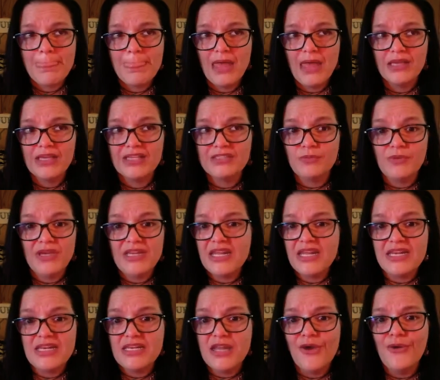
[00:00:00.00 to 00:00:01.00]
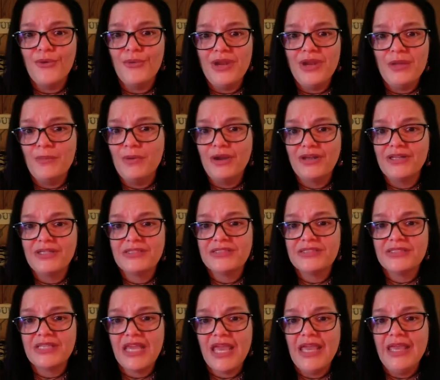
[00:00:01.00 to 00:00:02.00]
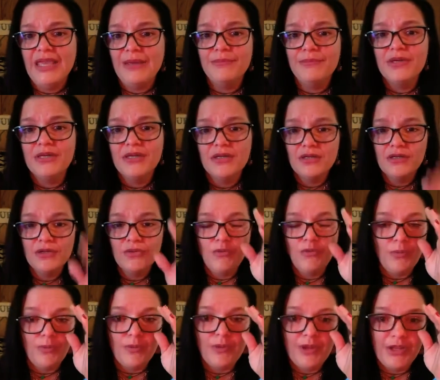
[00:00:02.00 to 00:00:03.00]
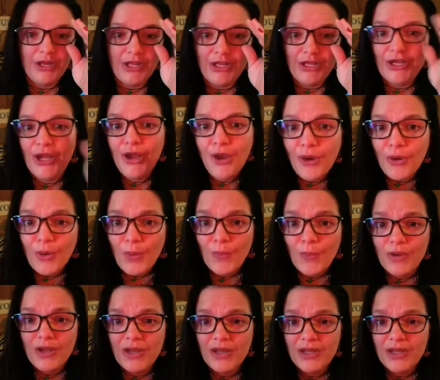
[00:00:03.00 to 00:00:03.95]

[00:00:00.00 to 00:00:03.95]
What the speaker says: Because we didn't know anywhere to escape, where we were gonna go.